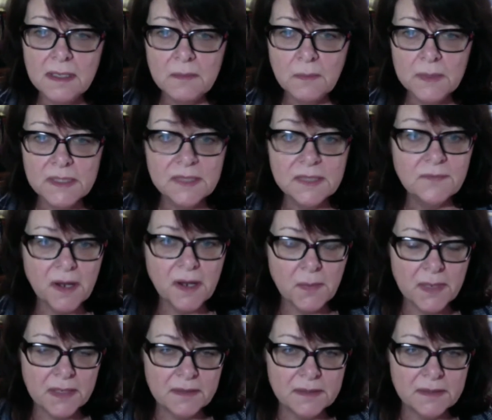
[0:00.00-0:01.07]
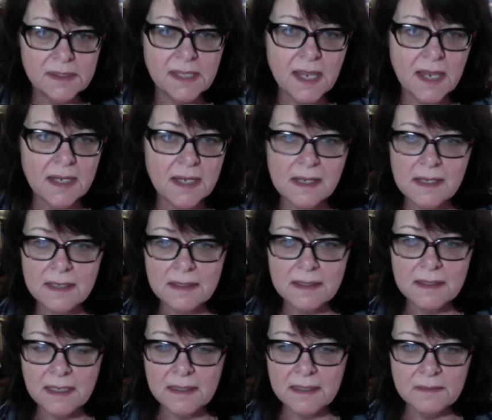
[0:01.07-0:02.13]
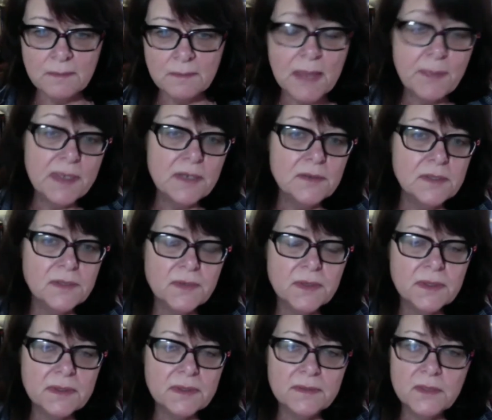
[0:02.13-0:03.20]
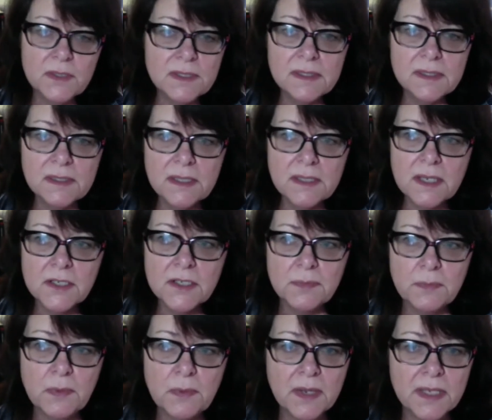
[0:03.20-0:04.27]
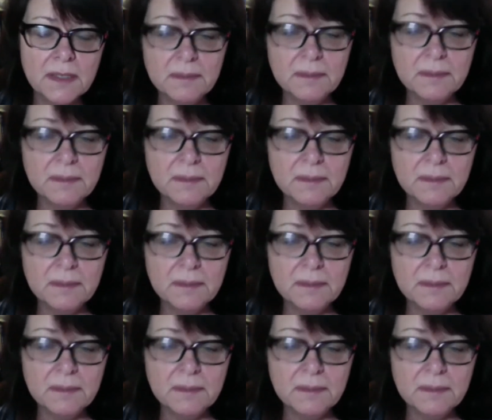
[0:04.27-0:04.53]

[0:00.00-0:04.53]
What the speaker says: what's environmental scanning, and might be useful just as a touch point.